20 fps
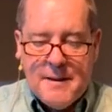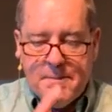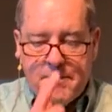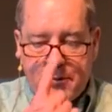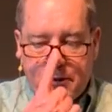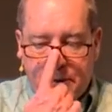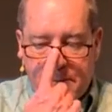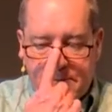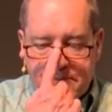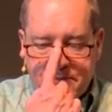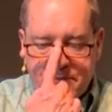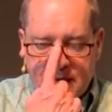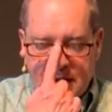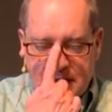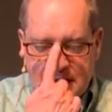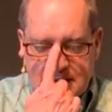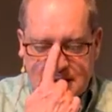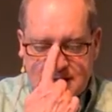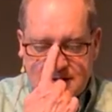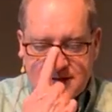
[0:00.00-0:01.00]
temple.
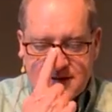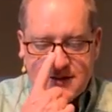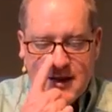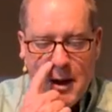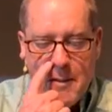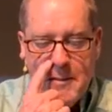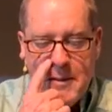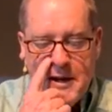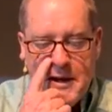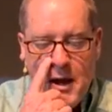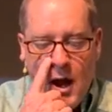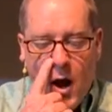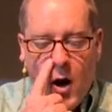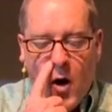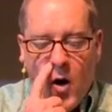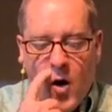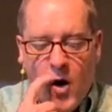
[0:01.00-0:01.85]
Summon